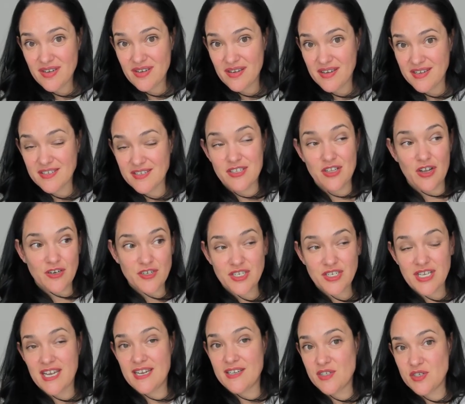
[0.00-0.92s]
It
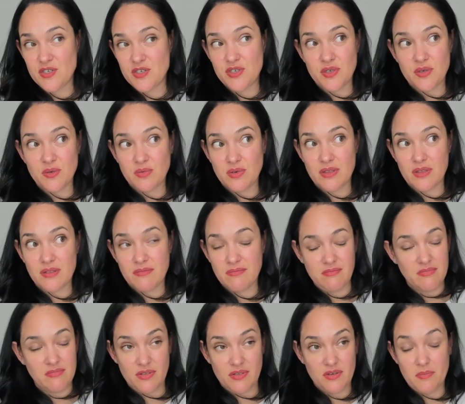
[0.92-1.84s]
largely has to do with
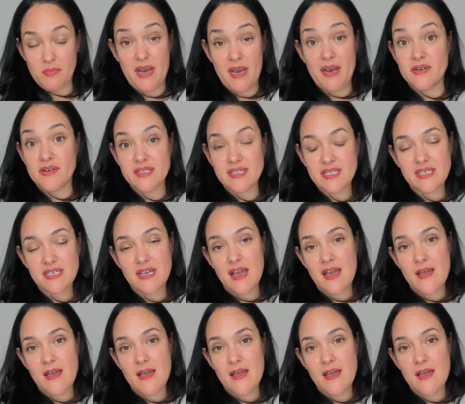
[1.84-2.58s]
your parents,